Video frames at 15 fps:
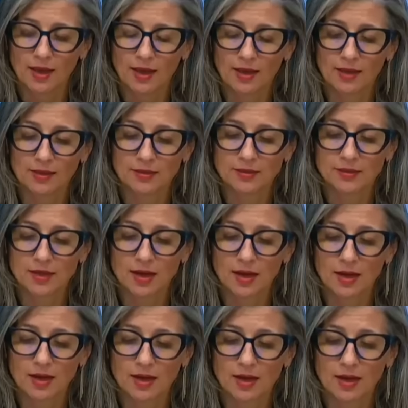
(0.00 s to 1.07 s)
And
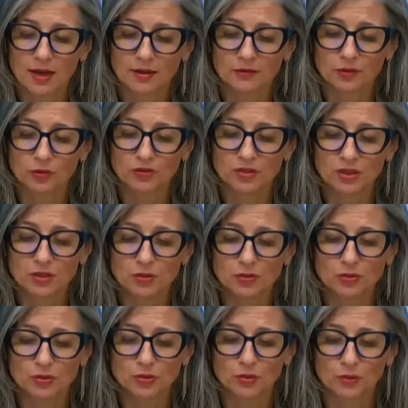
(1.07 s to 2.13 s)
I've
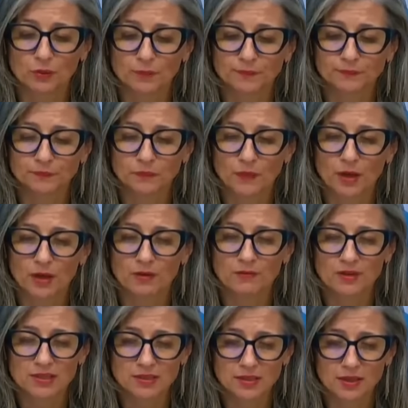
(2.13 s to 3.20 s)
continued to
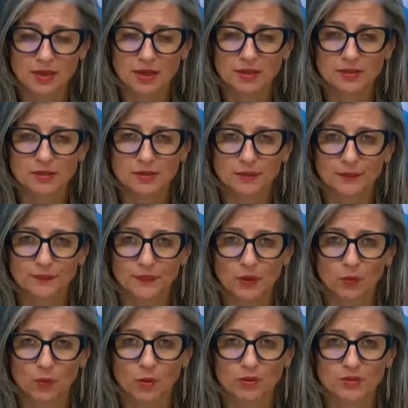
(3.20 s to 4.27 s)
investigate
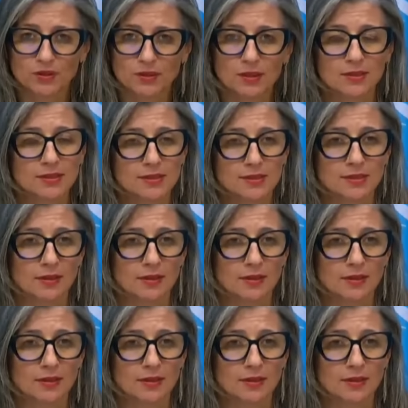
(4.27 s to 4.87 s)
what has